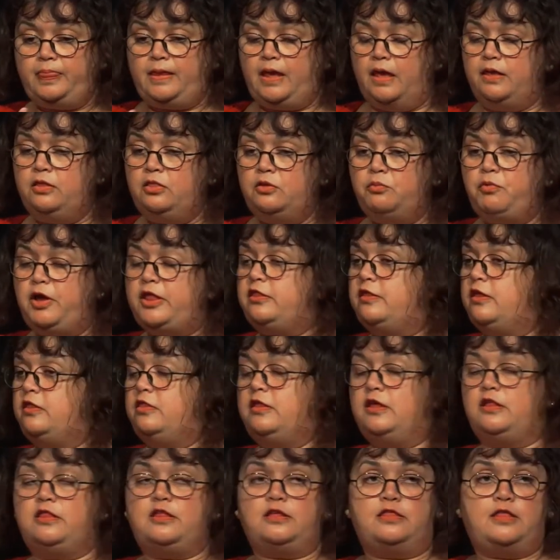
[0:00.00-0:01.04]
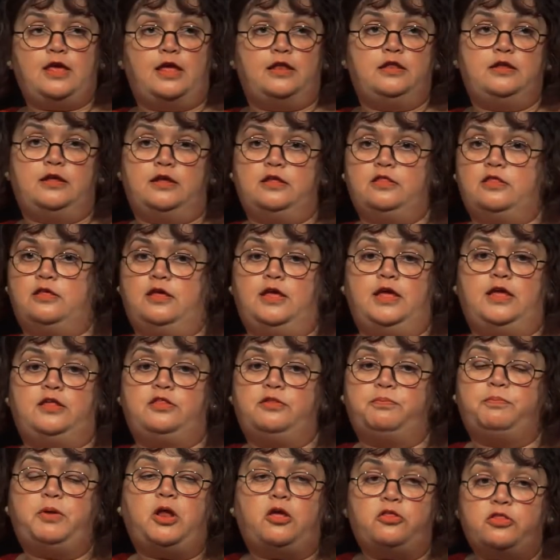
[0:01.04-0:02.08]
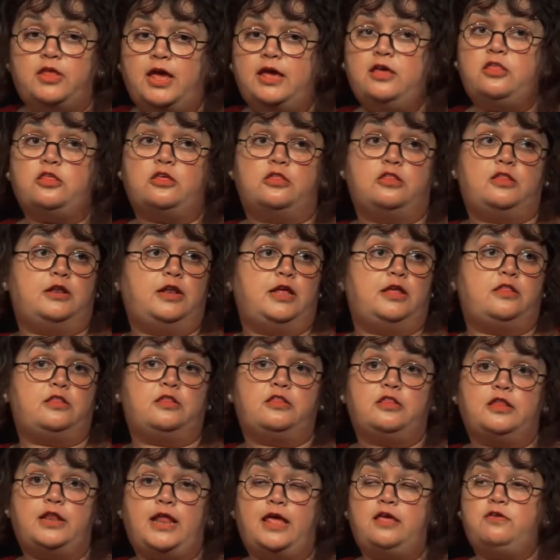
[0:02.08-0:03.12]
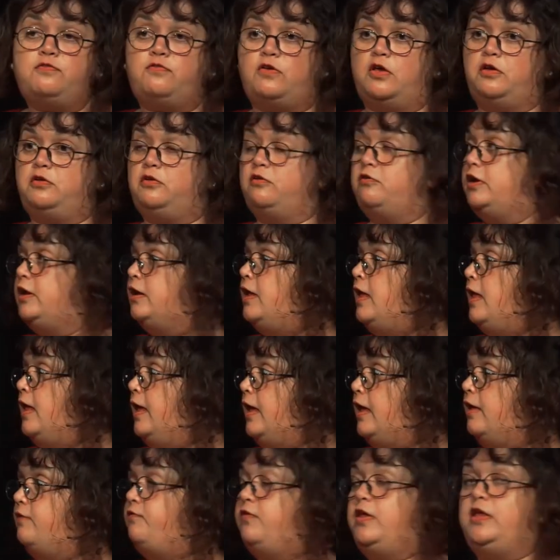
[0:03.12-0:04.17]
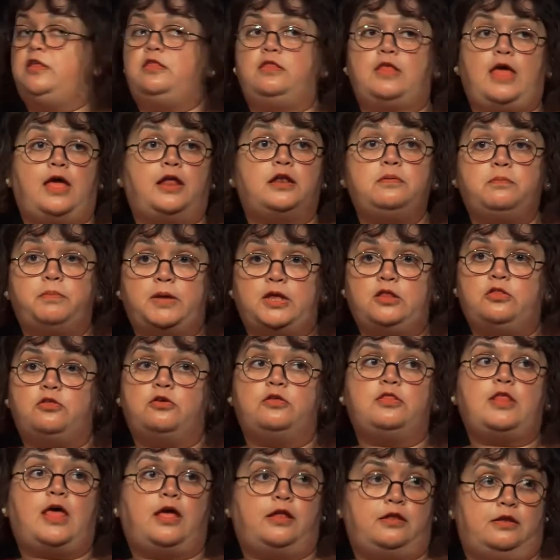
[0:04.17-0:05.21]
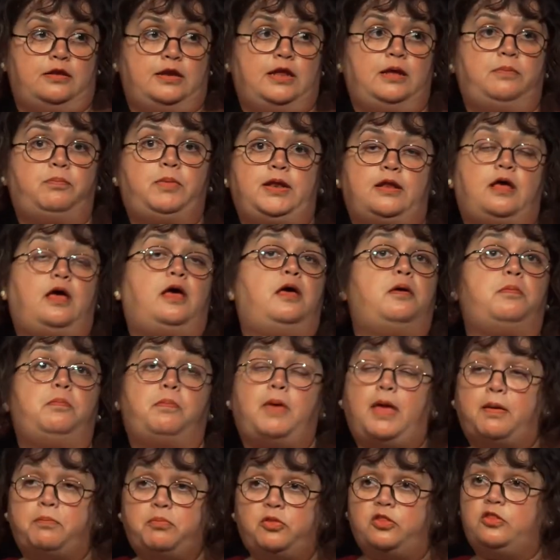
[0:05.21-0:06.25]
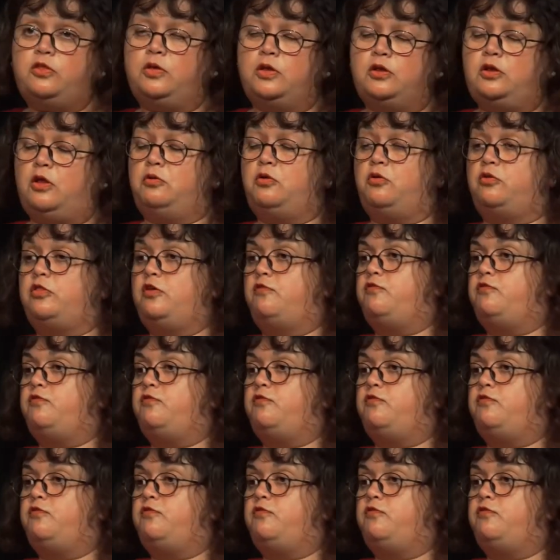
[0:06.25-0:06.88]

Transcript: in the West Indies attending to his plantations and he's a slave owner and if he hadn't been doing that and he'd been at home perhaps you know not